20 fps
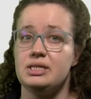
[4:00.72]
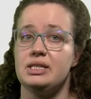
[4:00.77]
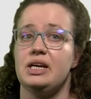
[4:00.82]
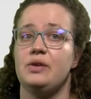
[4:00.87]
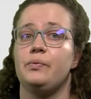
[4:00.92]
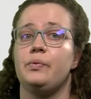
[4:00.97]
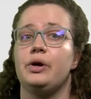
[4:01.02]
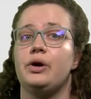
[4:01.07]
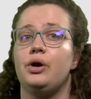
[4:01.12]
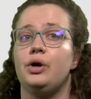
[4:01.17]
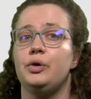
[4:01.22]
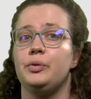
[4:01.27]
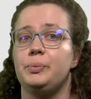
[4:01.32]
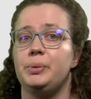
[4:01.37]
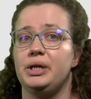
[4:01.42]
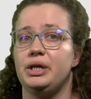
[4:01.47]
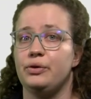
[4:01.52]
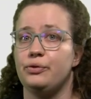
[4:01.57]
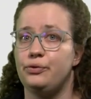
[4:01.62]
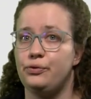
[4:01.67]
and we're
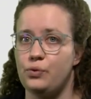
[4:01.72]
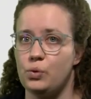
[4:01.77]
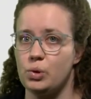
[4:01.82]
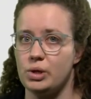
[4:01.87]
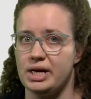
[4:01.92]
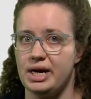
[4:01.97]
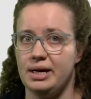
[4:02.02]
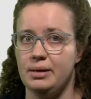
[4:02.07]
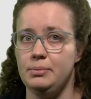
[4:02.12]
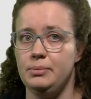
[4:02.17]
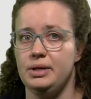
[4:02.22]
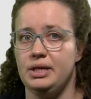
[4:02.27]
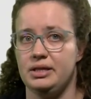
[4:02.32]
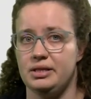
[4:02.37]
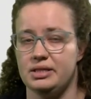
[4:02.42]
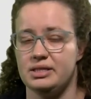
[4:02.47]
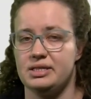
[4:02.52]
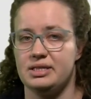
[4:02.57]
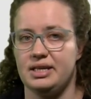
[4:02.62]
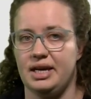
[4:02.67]
opening four
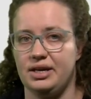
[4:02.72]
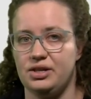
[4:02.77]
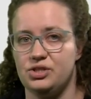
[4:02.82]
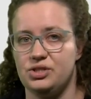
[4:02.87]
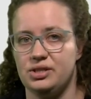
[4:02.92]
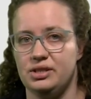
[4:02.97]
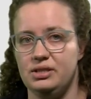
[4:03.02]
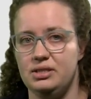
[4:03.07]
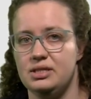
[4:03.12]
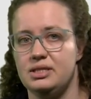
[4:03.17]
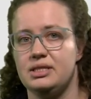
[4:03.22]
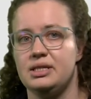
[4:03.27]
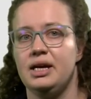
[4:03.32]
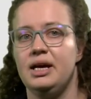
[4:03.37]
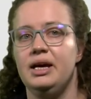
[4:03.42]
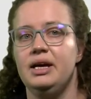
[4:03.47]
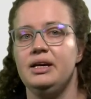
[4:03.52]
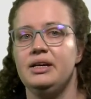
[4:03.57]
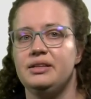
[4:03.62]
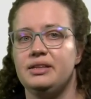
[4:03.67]
ambulance stations,
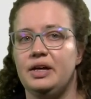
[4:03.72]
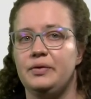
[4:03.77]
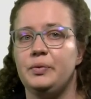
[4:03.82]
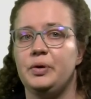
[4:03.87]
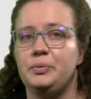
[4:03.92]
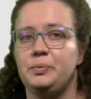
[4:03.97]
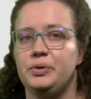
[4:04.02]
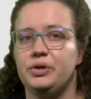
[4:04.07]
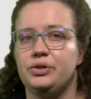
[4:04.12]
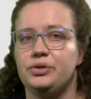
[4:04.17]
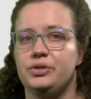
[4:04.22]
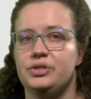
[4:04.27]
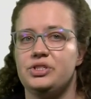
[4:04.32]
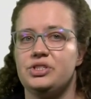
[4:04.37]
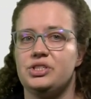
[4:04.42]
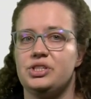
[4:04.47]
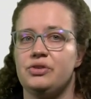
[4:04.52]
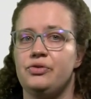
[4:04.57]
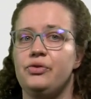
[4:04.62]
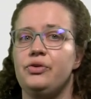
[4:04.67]
then what we're
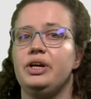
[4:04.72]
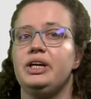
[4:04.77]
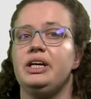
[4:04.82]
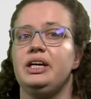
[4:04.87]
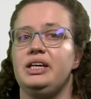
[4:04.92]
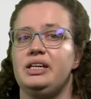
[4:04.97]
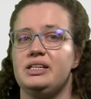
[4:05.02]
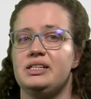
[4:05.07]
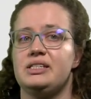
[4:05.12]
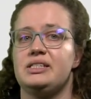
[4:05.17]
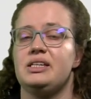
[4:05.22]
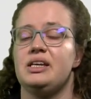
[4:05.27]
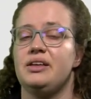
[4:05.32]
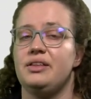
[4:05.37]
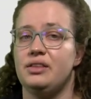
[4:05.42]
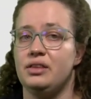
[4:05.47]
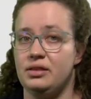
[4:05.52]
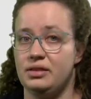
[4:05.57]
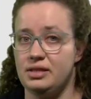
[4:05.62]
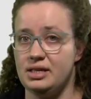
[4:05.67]
considering is
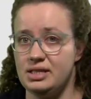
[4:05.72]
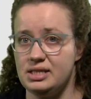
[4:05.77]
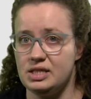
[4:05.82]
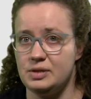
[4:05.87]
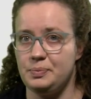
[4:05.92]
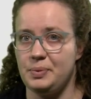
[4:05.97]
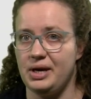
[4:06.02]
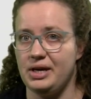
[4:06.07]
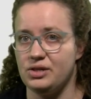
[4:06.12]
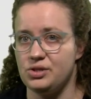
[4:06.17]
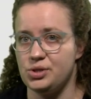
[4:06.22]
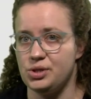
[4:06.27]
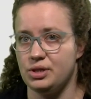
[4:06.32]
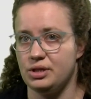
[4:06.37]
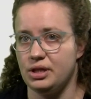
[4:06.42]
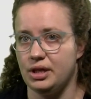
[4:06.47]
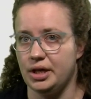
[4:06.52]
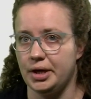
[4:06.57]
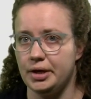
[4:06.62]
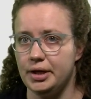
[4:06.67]
this patient
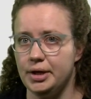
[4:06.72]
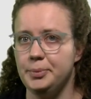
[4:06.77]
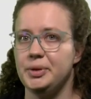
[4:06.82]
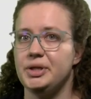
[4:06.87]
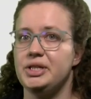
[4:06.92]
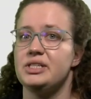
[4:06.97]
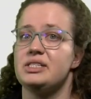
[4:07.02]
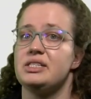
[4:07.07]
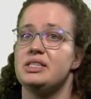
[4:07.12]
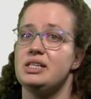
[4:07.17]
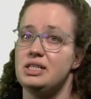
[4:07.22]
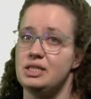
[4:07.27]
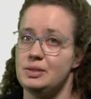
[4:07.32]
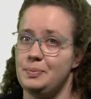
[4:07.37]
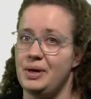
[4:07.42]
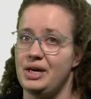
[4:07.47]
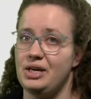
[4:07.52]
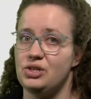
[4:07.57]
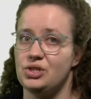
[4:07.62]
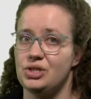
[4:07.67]
here, because this
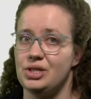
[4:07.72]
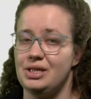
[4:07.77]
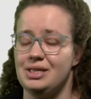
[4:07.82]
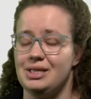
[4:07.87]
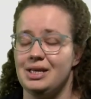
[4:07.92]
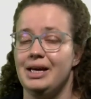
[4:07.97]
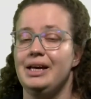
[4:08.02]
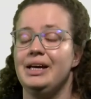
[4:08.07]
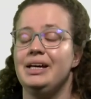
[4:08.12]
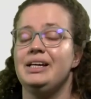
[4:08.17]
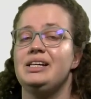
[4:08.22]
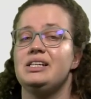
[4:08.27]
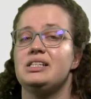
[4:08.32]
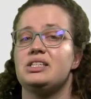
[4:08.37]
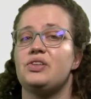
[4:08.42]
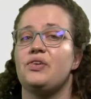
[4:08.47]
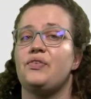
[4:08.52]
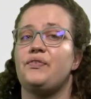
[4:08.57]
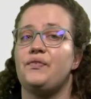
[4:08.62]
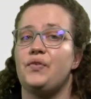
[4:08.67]
patient is
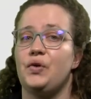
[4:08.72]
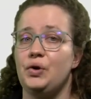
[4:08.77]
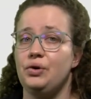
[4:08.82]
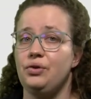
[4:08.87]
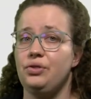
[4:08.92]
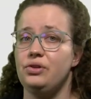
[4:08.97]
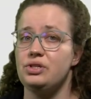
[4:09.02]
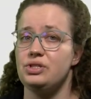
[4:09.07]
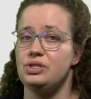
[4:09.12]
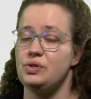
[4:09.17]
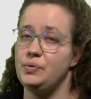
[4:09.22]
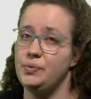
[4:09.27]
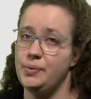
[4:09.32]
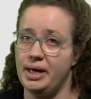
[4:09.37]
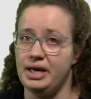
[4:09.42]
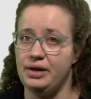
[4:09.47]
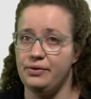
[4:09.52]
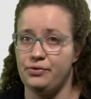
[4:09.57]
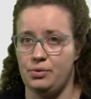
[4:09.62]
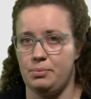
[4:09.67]
the furthest
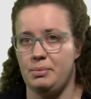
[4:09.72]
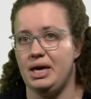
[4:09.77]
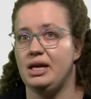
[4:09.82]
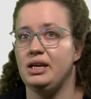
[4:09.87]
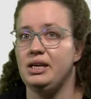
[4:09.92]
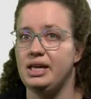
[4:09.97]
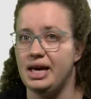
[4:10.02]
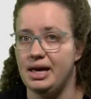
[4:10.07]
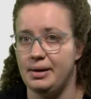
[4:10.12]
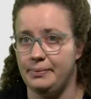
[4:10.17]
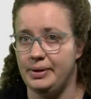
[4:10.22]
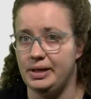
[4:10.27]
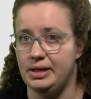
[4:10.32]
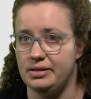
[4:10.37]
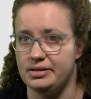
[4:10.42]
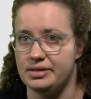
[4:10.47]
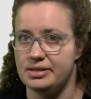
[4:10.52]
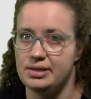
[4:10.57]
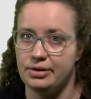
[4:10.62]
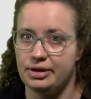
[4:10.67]
away from any
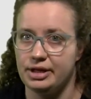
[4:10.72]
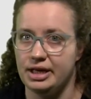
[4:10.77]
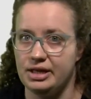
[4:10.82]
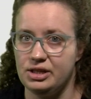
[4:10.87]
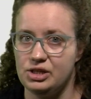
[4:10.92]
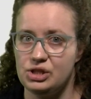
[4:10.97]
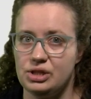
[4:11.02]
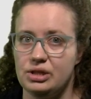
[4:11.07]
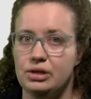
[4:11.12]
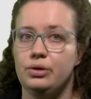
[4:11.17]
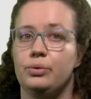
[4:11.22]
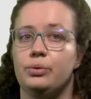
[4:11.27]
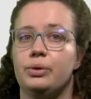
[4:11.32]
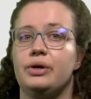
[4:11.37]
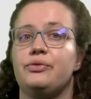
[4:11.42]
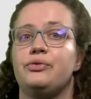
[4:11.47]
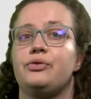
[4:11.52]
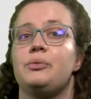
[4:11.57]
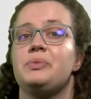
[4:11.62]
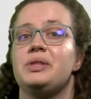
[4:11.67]
ambulance location or
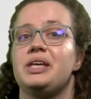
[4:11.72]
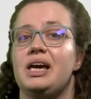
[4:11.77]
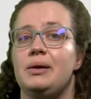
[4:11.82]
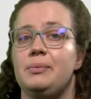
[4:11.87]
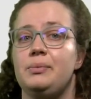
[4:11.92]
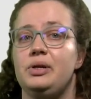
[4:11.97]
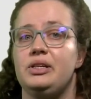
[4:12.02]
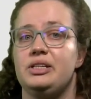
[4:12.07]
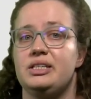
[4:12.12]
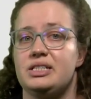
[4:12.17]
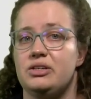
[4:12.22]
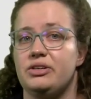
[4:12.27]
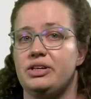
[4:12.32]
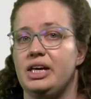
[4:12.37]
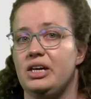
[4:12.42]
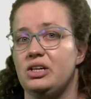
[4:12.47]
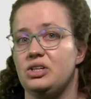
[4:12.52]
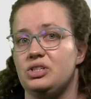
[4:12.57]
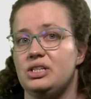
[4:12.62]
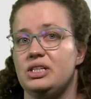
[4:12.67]
from the ambulance
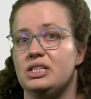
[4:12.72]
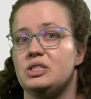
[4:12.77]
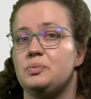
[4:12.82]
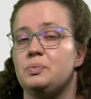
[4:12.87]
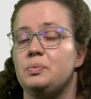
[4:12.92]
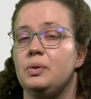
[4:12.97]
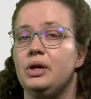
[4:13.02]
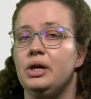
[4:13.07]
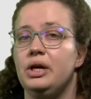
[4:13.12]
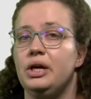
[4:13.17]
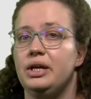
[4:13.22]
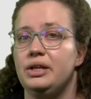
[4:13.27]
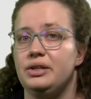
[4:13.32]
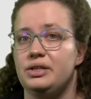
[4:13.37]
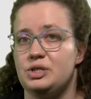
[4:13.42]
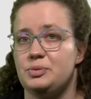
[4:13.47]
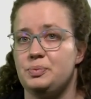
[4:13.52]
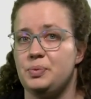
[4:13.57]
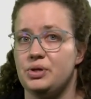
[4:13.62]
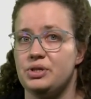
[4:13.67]
location it's,
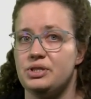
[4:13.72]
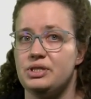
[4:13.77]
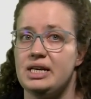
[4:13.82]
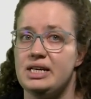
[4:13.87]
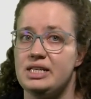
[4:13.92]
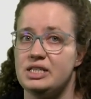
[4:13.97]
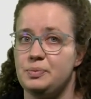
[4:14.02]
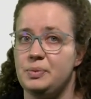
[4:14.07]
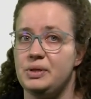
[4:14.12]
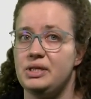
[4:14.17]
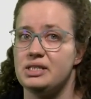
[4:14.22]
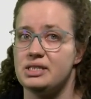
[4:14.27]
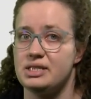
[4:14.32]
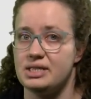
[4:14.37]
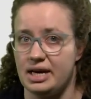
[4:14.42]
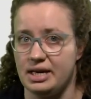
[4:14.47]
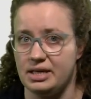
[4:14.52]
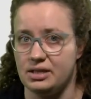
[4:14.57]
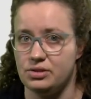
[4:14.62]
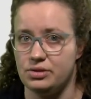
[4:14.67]
this person has been
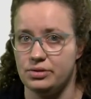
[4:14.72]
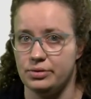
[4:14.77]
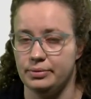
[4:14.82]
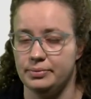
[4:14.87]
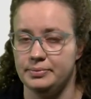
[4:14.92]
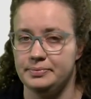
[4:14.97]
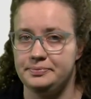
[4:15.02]
assigned to.